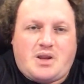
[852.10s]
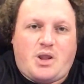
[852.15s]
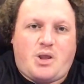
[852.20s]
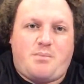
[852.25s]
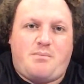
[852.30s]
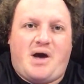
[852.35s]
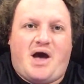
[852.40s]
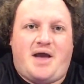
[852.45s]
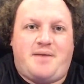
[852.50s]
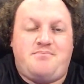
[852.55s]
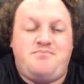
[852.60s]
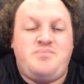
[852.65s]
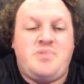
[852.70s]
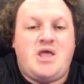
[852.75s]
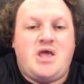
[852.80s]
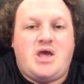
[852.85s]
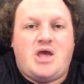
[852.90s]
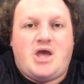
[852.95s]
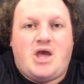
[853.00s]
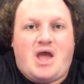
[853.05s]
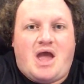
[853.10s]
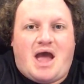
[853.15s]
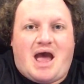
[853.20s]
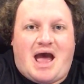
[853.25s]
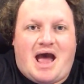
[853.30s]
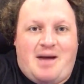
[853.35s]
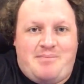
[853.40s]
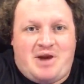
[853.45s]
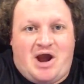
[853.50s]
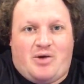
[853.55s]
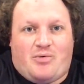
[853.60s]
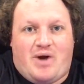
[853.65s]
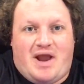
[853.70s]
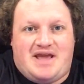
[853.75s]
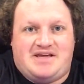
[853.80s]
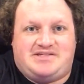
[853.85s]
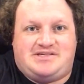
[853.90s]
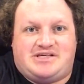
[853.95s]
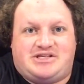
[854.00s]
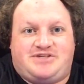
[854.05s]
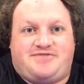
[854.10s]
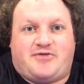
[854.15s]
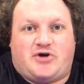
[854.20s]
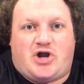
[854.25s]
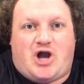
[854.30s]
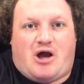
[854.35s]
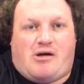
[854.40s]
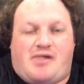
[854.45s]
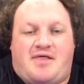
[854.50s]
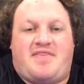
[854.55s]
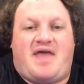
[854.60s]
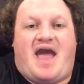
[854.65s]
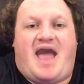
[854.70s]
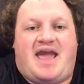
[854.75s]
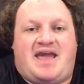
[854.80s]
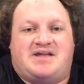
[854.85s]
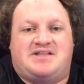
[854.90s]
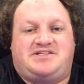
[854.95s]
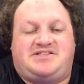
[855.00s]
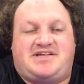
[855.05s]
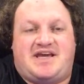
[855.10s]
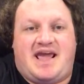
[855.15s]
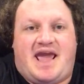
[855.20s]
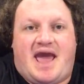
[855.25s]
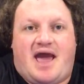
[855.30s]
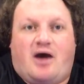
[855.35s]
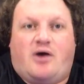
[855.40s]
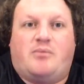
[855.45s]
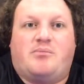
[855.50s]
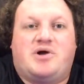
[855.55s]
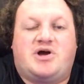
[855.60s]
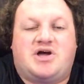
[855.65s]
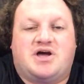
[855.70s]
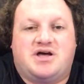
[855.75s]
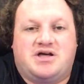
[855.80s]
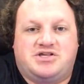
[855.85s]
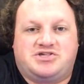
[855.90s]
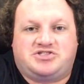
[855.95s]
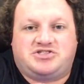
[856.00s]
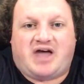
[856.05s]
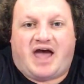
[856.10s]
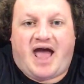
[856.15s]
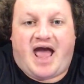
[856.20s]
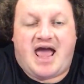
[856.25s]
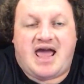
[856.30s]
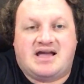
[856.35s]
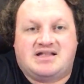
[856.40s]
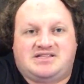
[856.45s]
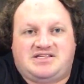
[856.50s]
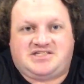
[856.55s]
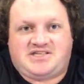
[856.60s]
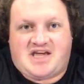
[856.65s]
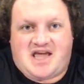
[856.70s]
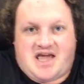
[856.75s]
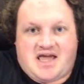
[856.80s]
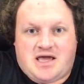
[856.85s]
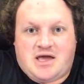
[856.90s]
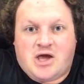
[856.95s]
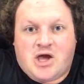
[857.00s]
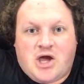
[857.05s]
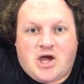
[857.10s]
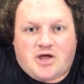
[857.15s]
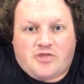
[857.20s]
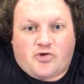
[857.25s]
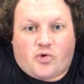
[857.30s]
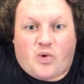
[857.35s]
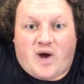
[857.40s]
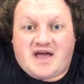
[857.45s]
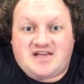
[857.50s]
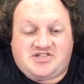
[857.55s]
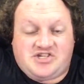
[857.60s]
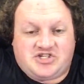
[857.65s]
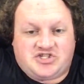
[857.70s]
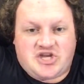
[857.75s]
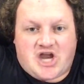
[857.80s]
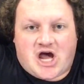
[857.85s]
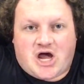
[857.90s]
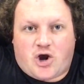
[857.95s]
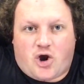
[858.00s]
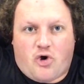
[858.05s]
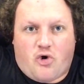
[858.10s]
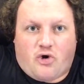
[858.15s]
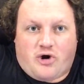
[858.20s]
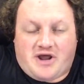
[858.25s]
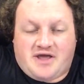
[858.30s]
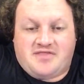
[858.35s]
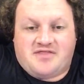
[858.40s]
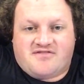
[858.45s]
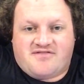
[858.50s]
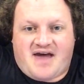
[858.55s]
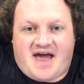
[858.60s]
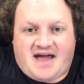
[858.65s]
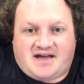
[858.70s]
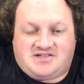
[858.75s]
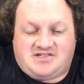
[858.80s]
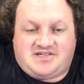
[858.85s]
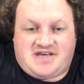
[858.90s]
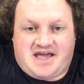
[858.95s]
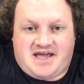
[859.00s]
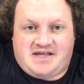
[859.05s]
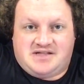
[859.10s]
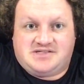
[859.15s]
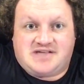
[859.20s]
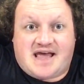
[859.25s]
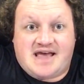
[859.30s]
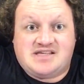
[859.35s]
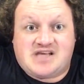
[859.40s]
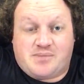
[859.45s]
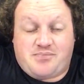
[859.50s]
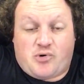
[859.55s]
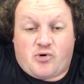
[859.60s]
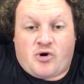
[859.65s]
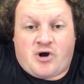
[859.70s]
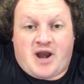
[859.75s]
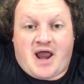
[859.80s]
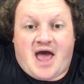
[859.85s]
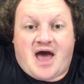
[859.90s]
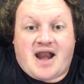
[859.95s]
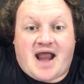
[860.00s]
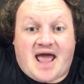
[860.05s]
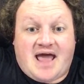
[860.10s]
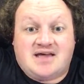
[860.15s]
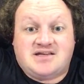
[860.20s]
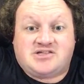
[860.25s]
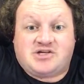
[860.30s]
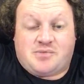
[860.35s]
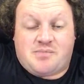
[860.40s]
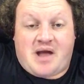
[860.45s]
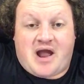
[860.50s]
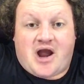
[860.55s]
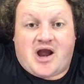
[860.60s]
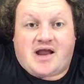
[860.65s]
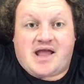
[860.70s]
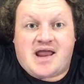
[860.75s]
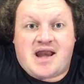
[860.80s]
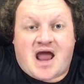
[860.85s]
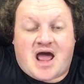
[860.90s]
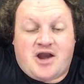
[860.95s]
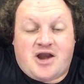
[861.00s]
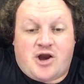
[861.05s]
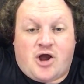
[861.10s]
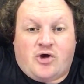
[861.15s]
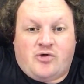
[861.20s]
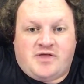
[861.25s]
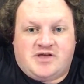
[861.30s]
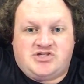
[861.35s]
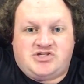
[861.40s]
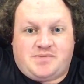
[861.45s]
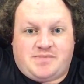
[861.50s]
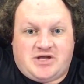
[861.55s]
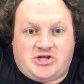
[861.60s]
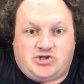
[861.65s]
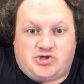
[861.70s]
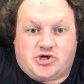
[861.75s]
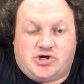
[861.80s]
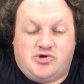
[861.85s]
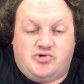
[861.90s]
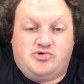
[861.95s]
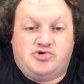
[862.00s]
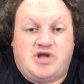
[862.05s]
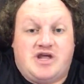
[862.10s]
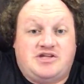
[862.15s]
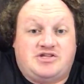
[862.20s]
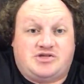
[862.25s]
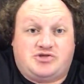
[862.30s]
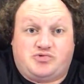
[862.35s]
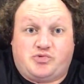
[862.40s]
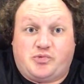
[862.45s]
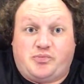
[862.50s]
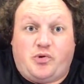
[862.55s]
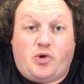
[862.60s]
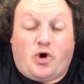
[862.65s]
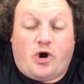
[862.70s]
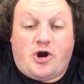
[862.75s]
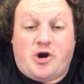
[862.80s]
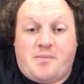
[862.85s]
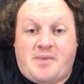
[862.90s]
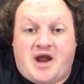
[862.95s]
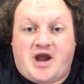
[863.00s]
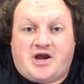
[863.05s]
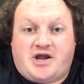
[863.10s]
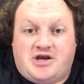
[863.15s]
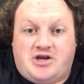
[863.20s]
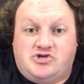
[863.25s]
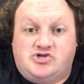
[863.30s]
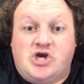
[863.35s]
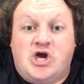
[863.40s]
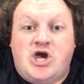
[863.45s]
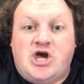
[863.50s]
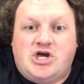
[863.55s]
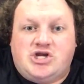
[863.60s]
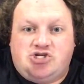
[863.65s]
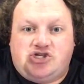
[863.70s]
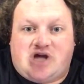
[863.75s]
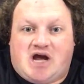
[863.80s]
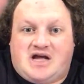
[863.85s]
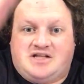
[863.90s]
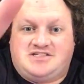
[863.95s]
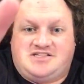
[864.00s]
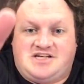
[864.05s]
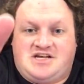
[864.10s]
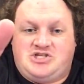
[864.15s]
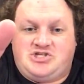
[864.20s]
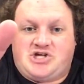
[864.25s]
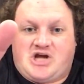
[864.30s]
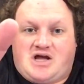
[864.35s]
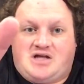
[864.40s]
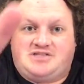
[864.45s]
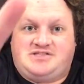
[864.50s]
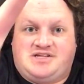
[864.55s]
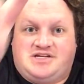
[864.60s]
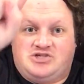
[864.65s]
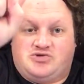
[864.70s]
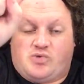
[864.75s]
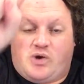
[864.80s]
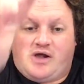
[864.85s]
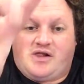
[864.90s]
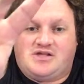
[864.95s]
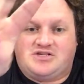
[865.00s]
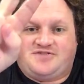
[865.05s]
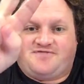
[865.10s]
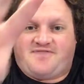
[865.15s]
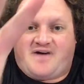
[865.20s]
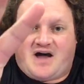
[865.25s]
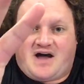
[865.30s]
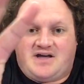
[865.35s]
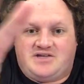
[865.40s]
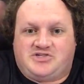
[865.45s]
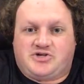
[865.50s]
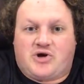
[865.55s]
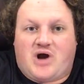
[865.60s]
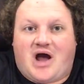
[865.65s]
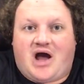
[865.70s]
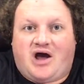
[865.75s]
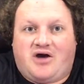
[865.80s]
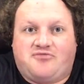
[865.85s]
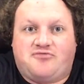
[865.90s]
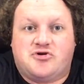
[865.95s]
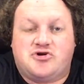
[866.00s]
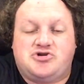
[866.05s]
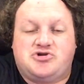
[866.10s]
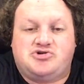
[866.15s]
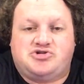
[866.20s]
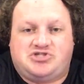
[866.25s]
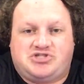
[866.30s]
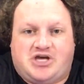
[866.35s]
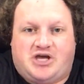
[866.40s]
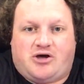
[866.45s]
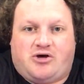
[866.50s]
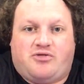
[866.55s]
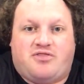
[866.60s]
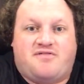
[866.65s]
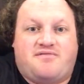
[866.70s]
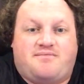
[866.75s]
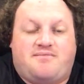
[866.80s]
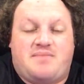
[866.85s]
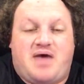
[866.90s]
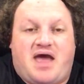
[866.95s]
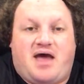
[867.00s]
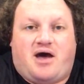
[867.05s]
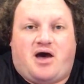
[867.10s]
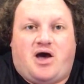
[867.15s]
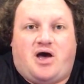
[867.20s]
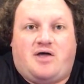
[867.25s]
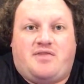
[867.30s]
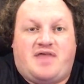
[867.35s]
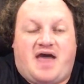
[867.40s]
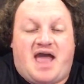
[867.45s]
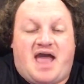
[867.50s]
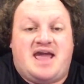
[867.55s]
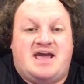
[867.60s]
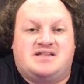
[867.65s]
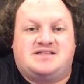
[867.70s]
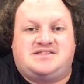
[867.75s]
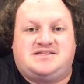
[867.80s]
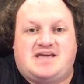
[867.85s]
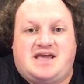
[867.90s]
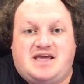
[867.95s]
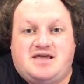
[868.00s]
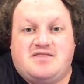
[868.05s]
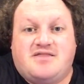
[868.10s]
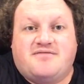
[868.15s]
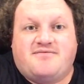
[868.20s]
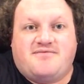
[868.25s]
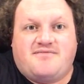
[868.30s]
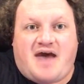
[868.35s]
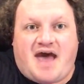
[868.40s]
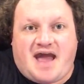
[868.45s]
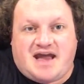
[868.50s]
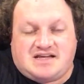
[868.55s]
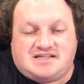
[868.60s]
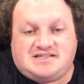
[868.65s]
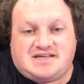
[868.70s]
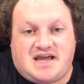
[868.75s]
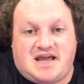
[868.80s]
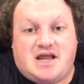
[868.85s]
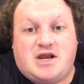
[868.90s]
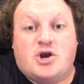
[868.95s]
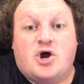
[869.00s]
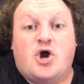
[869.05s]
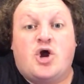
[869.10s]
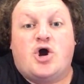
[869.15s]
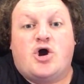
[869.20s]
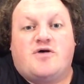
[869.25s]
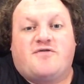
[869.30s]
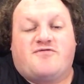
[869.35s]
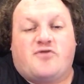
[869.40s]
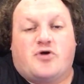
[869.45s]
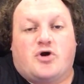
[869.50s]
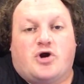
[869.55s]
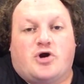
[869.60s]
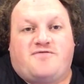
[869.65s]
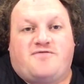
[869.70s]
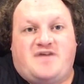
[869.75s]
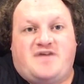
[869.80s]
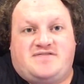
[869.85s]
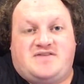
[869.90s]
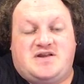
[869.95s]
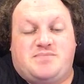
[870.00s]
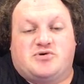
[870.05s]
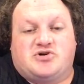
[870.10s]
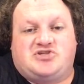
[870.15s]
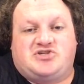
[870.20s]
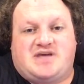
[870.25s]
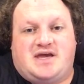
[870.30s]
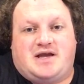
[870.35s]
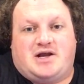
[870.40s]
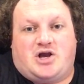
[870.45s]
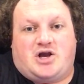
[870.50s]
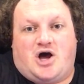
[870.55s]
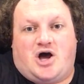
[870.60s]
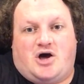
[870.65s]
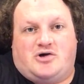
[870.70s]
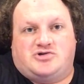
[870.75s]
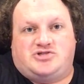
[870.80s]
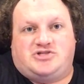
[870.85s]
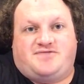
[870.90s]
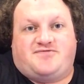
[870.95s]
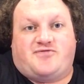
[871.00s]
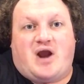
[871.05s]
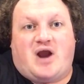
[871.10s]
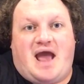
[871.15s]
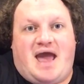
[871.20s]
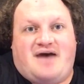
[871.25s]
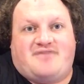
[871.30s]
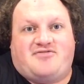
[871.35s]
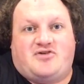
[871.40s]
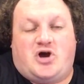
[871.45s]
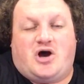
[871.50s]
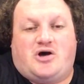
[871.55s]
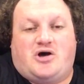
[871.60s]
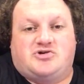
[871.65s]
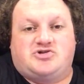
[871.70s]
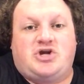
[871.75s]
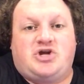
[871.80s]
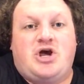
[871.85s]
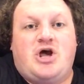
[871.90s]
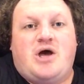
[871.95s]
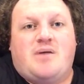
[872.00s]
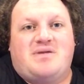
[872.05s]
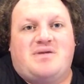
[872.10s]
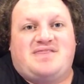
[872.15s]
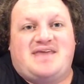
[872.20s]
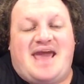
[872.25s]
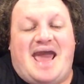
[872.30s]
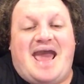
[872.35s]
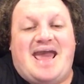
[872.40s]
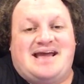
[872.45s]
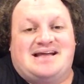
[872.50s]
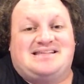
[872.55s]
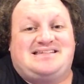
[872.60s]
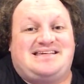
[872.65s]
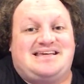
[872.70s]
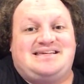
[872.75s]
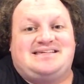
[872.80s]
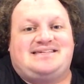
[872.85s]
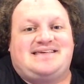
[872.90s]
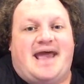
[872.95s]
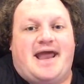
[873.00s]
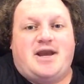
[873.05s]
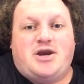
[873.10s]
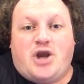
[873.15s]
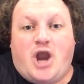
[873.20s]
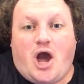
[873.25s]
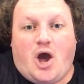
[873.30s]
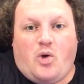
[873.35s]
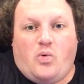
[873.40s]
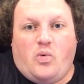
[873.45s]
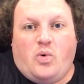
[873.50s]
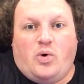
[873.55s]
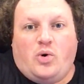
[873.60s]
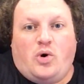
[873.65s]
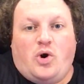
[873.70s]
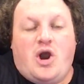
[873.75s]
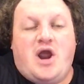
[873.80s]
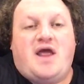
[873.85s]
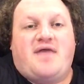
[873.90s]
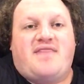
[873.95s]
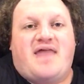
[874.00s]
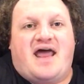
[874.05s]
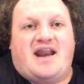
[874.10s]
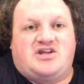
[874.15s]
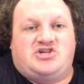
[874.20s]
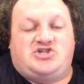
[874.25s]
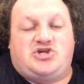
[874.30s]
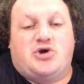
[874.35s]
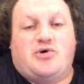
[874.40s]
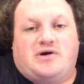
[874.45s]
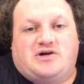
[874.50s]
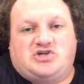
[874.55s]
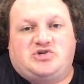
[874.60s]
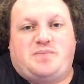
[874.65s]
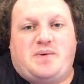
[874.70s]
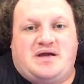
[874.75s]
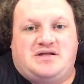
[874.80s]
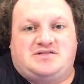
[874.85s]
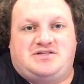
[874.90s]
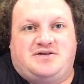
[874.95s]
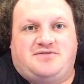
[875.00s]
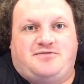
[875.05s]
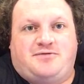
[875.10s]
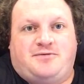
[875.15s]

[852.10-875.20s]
But I'm not racist for calling the ANC out, because the ANC, the West is not hoarding the vaccines. As I pointed out, as an American, I know this to be true. It's reported in American news. Johnson & Johnson, as well as Pfizer, offered to sell the ANC the vaccine for 50% cost, for half cost. But the ANC said no. That is too expensive.